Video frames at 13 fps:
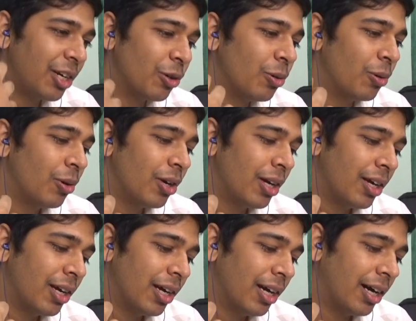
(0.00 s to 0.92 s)
you,
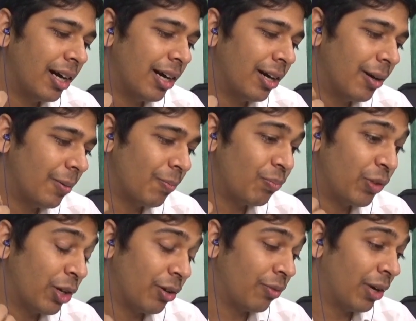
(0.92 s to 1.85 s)

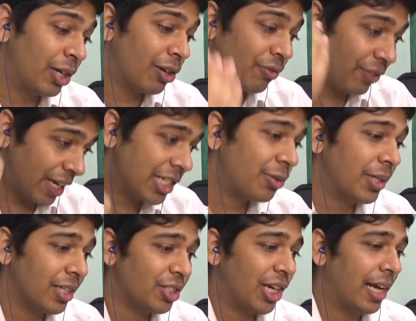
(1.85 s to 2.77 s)
when you're faced
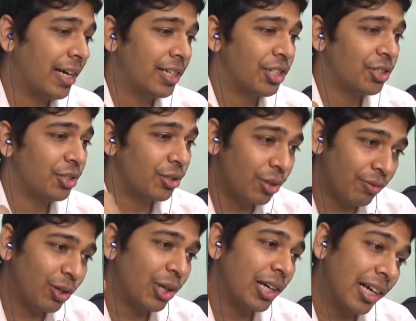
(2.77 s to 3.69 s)
with a challenge, you
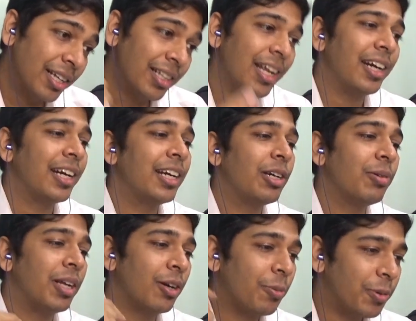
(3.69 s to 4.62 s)
have to turn that
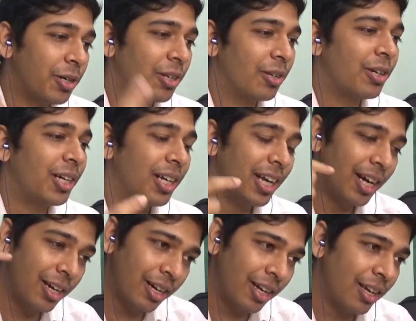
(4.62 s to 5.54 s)
into an opportunity
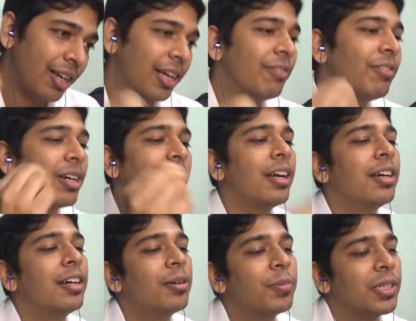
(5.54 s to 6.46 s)
and give it
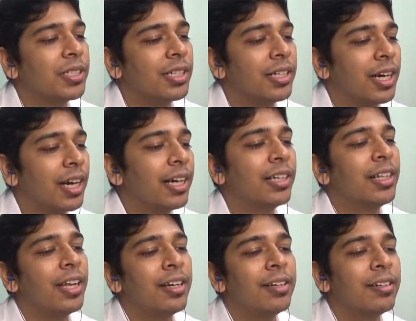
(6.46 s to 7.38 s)
100%, and
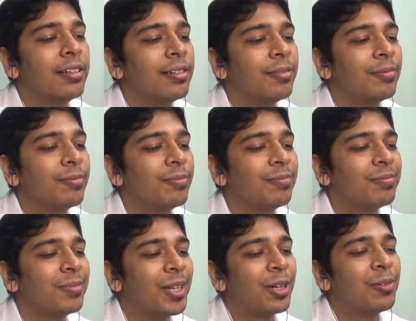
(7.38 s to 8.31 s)
then
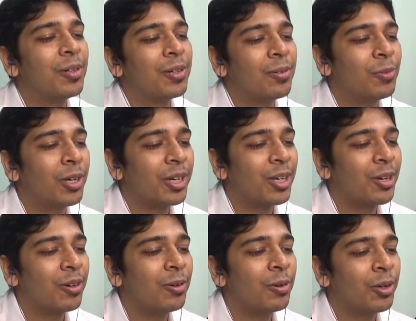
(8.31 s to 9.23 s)
it will
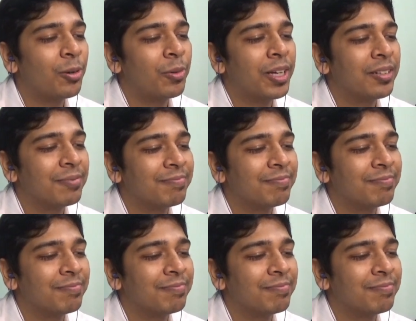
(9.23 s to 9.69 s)
go your way.